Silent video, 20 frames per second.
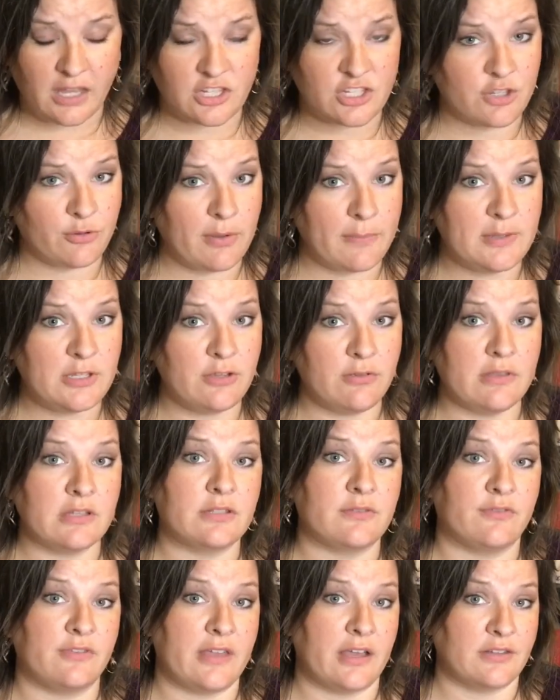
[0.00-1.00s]
So we've been doing
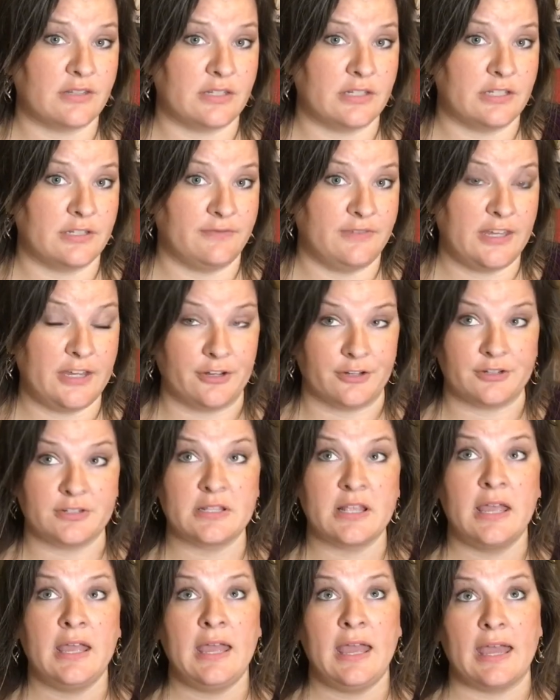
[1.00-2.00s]
this for thousands of years.